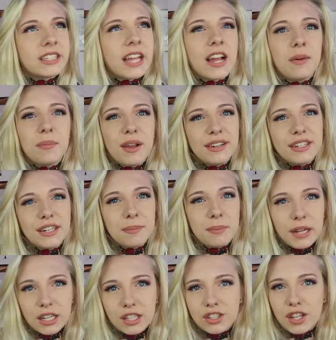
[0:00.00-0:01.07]
So I uploaded a
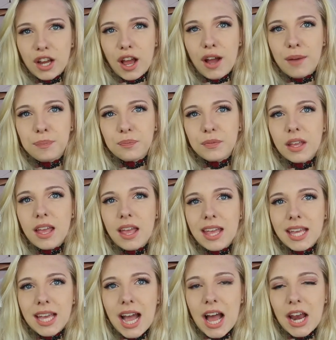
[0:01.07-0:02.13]
picture
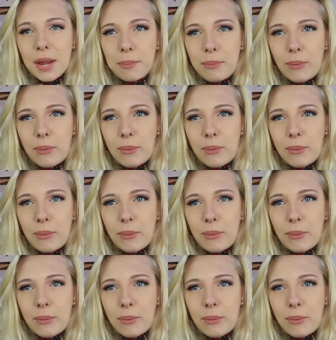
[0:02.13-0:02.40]
and I